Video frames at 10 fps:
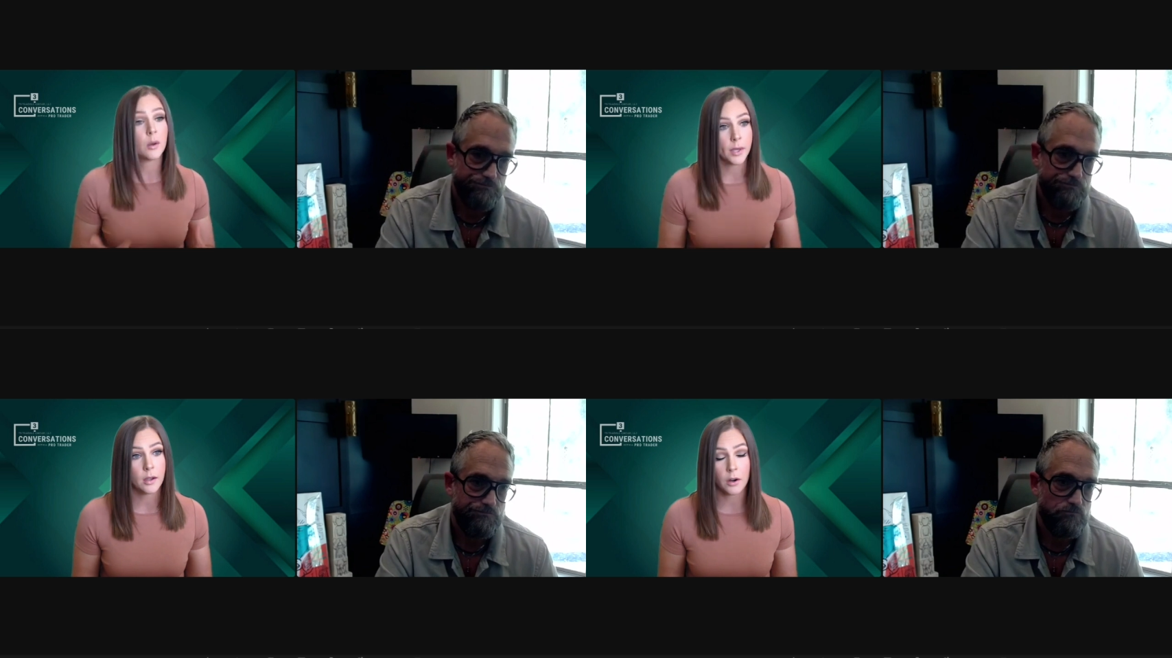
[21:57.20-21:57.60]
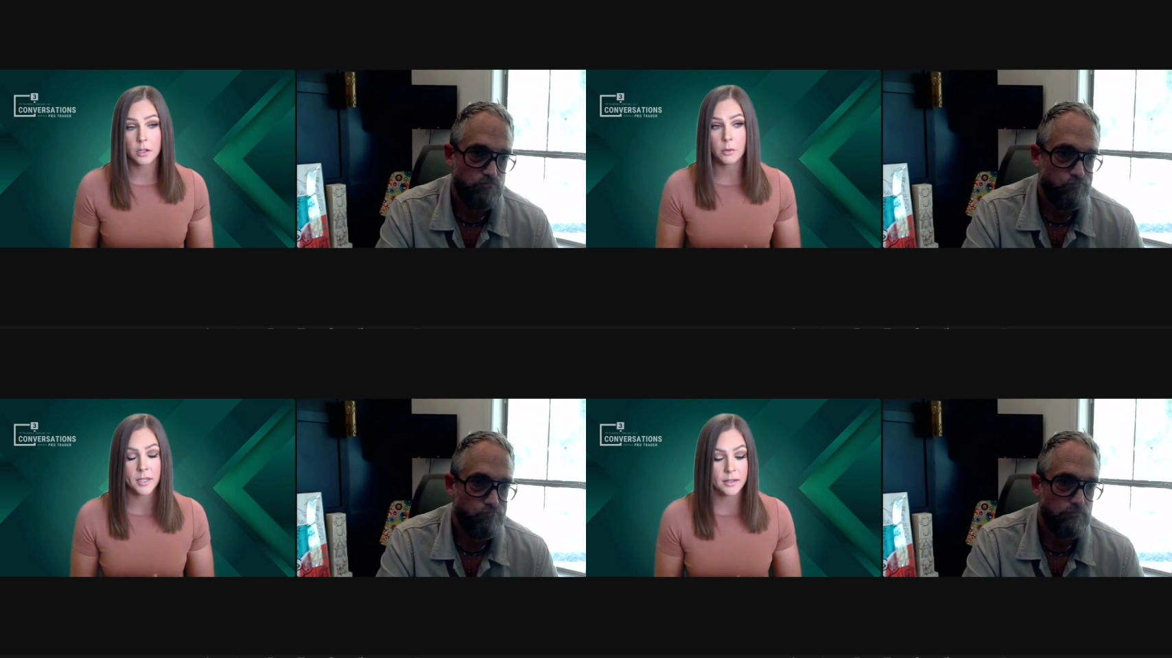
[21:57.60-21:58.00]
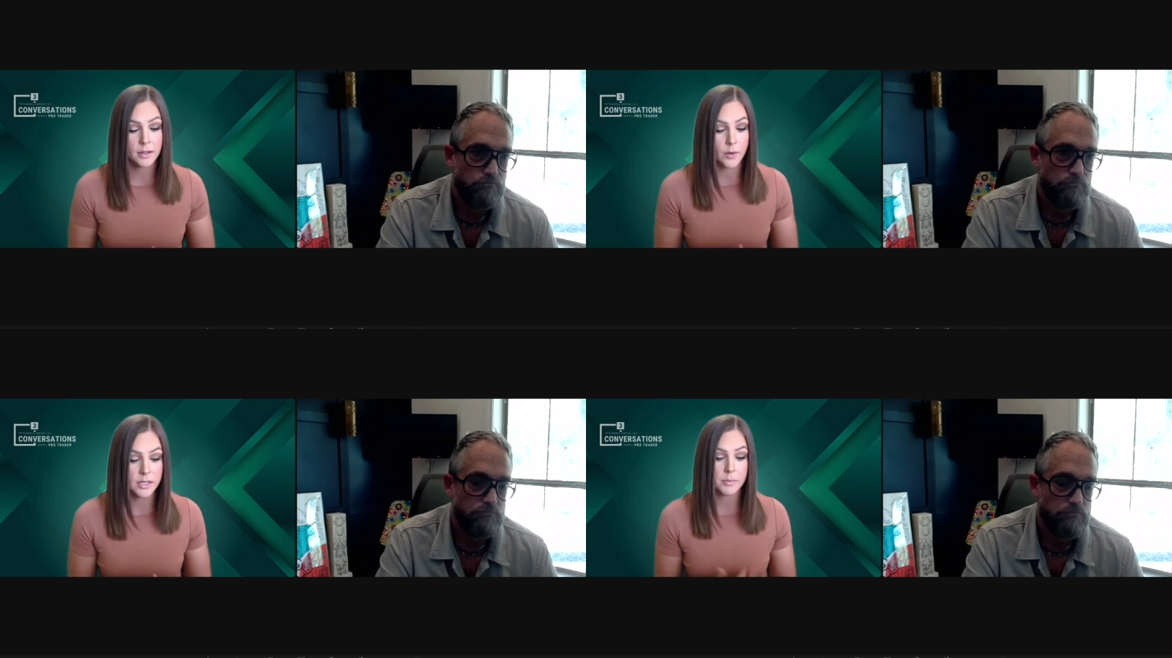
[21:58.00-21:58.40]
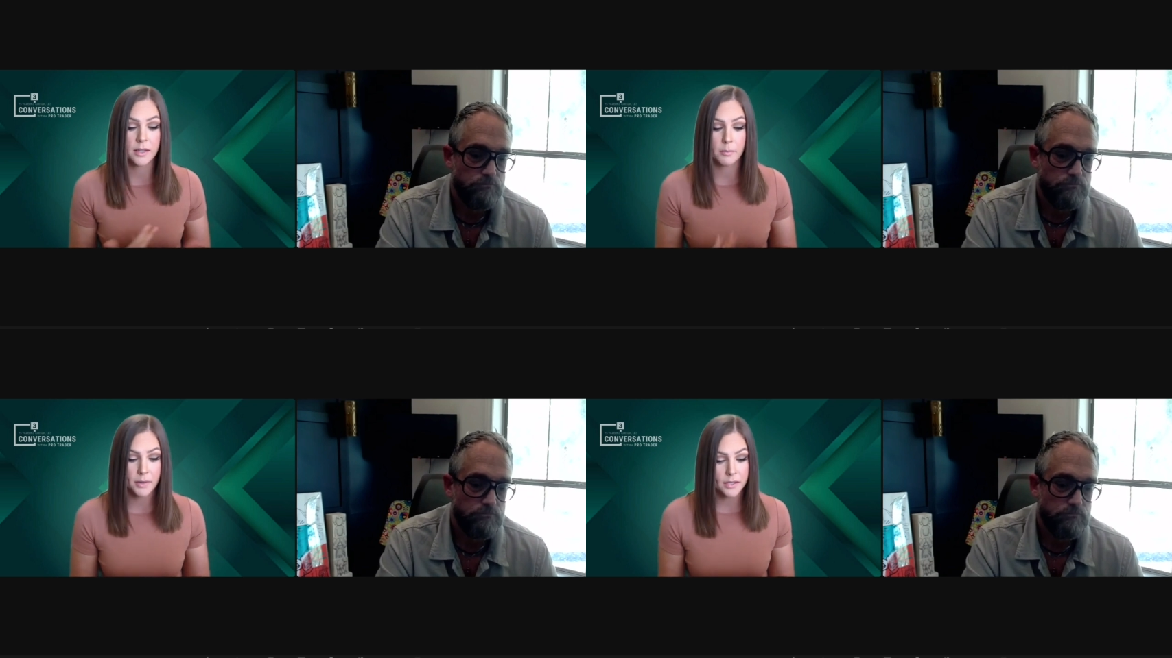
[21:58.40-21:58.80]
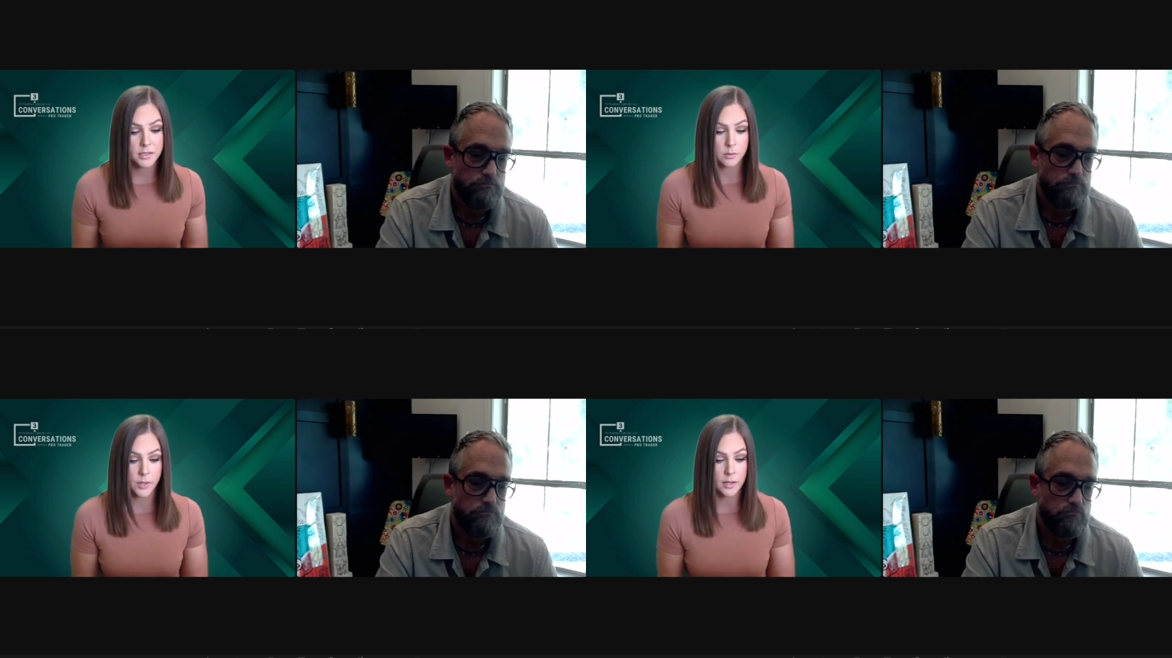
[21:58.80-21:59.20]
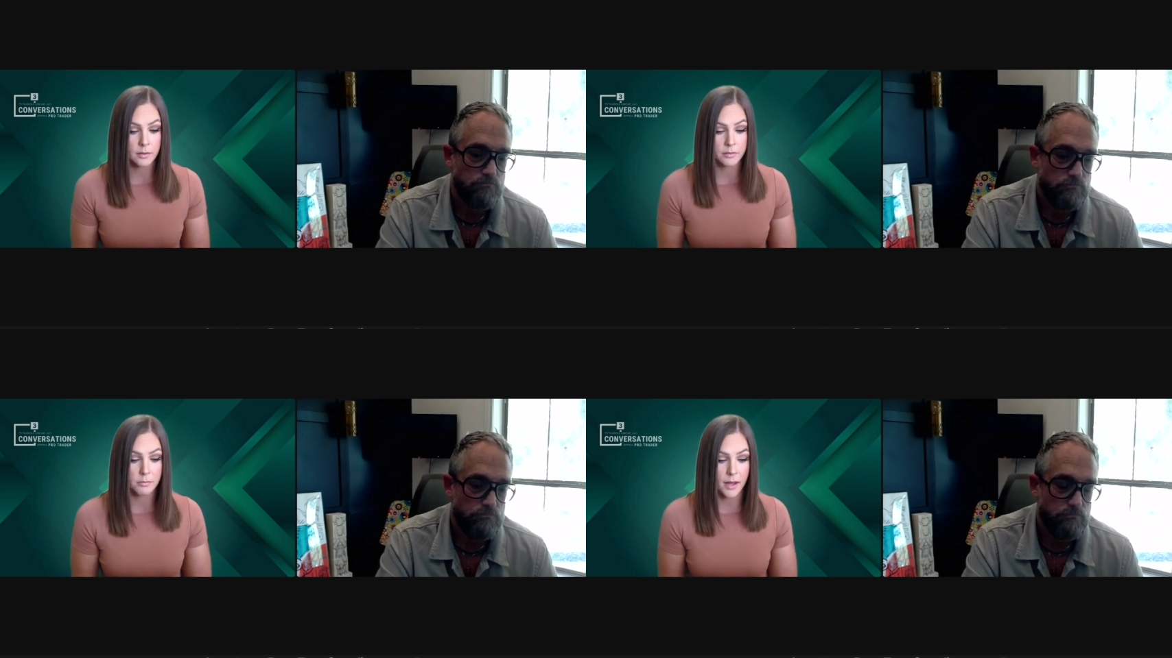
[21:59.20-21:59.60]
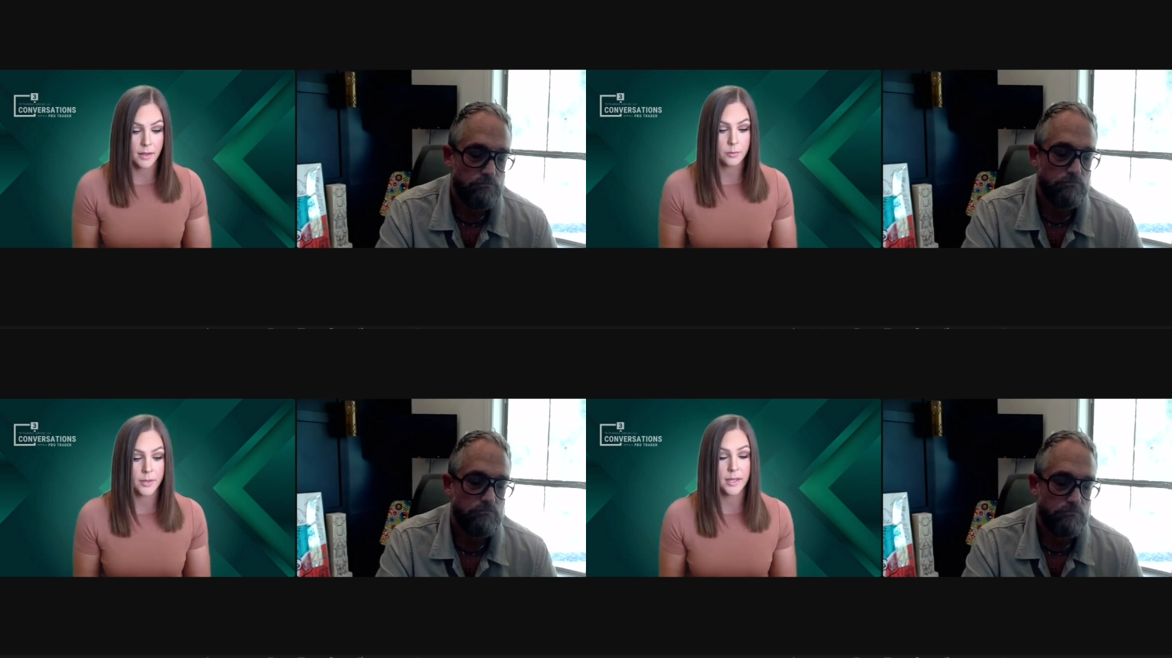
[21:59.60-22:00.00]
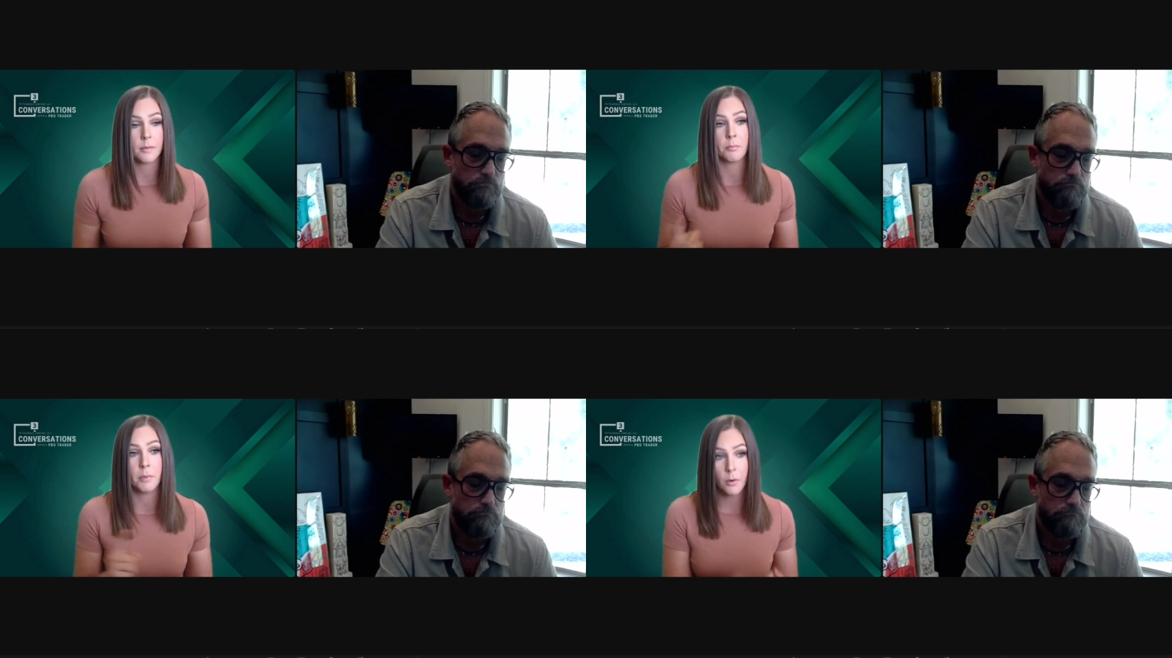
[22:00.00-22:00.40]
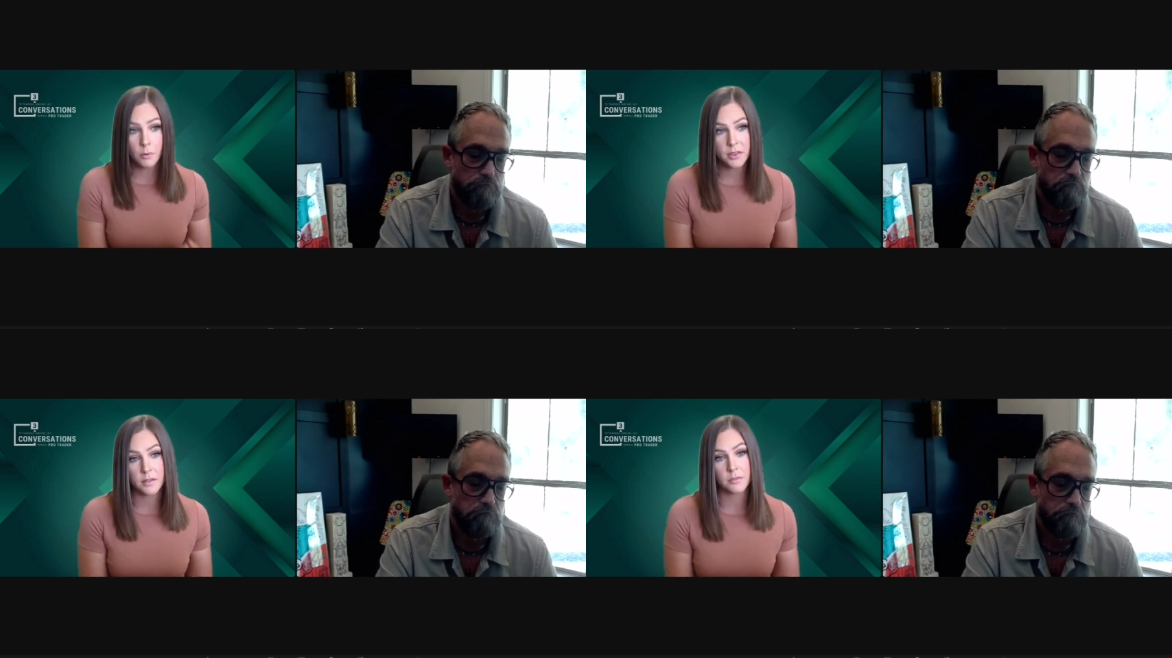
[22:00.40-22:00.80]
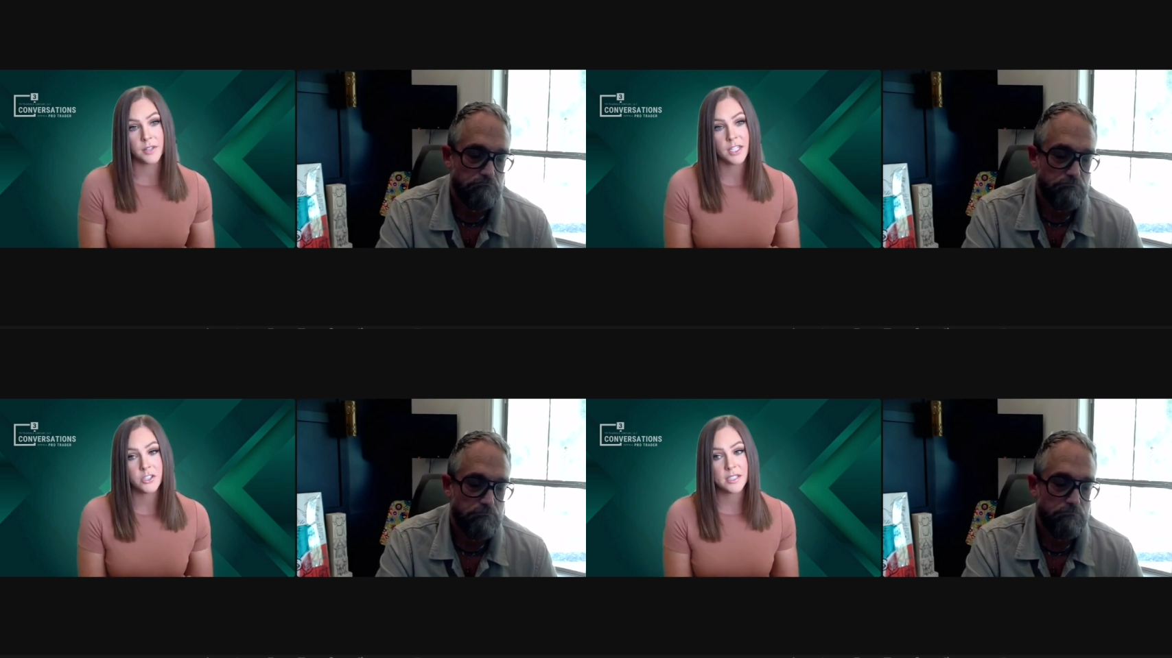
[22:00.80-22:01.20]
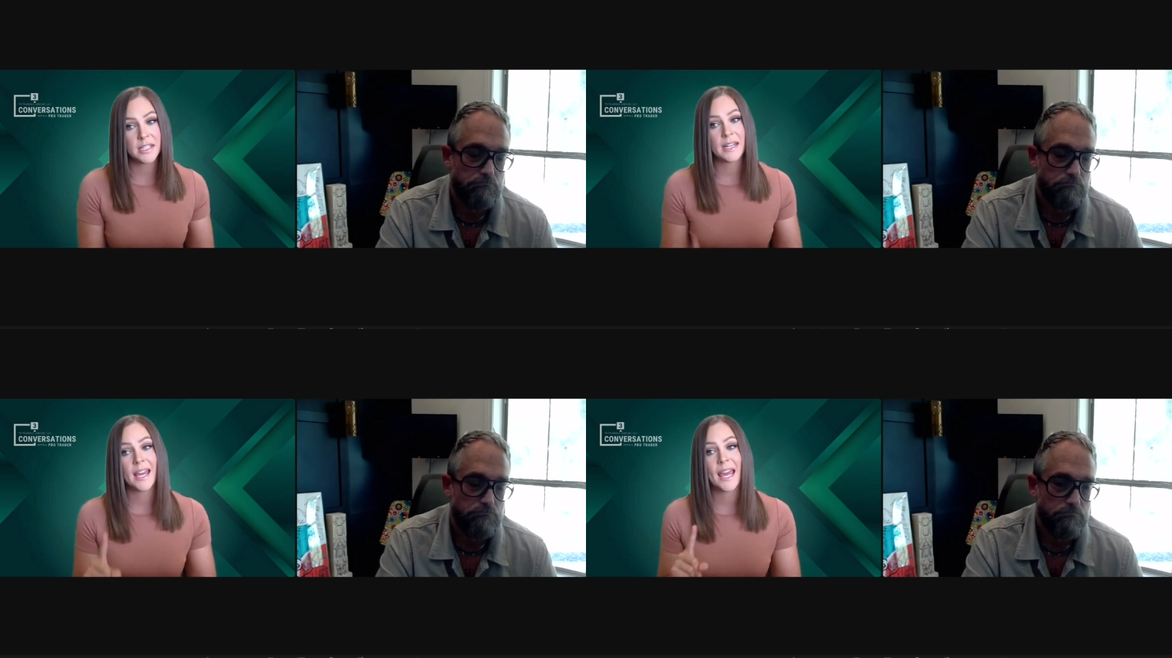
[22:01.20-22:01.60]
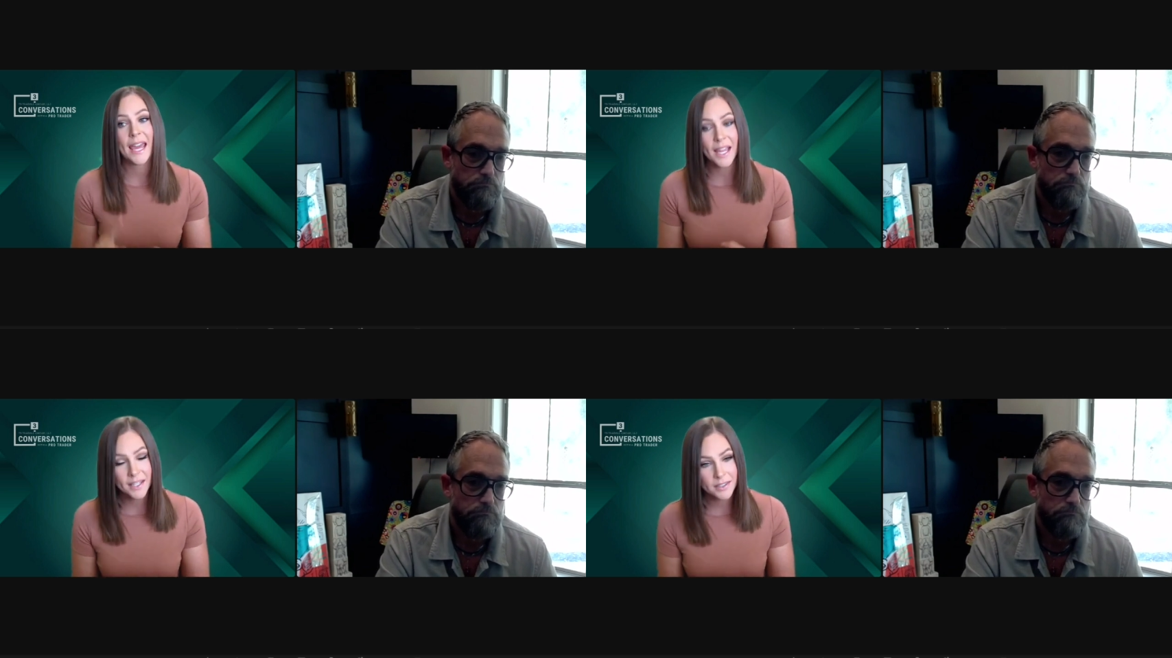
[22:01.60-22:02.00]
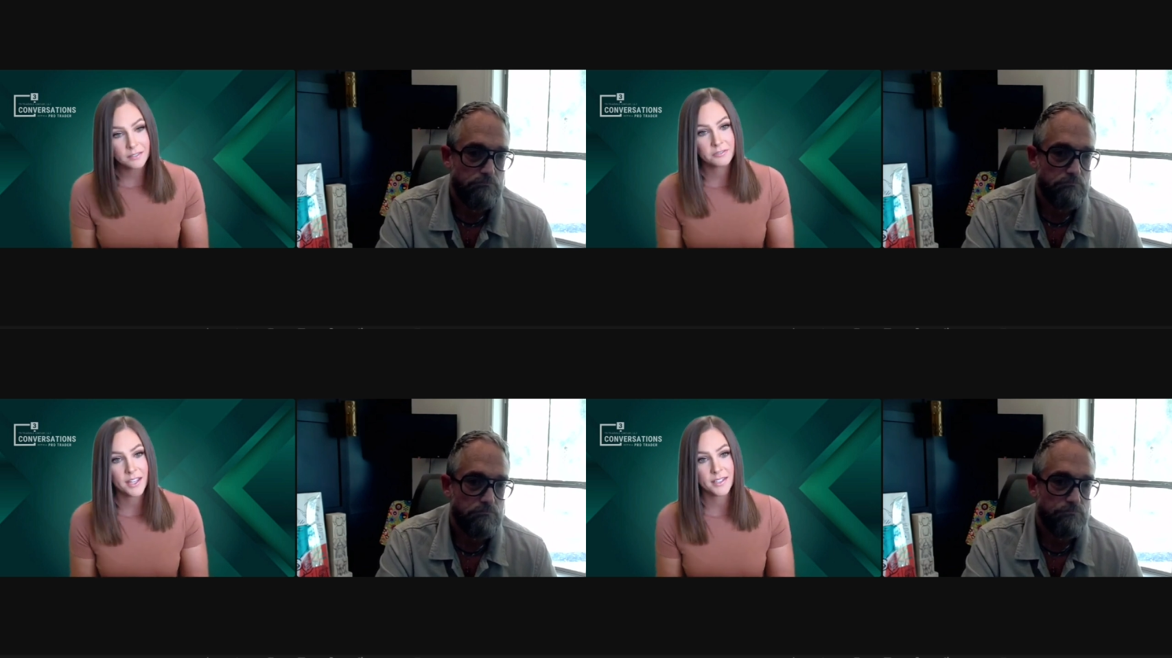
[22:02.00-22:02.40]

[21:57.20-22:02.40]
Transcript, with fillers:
Speaker 1: week, arguably going to be the biggest week of the month. We get both inflation data and the Fed